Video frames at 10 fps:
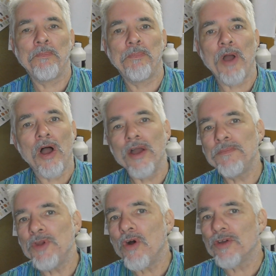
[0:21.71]
but
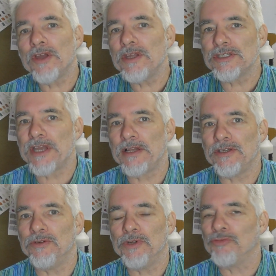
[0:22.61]
I'm not going to tell
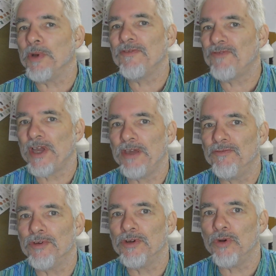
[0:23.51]
you it's my
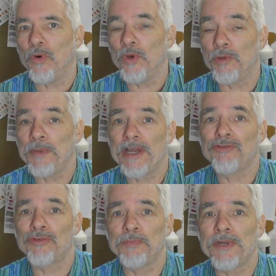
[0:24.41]
favourite oil
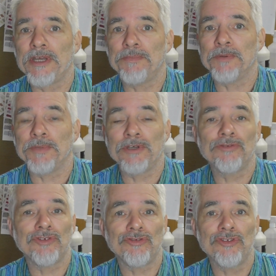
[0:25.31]
pastel paper
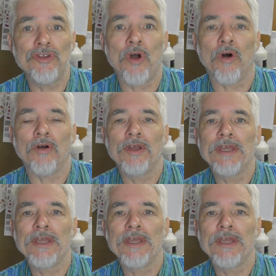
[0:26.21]
because it's not.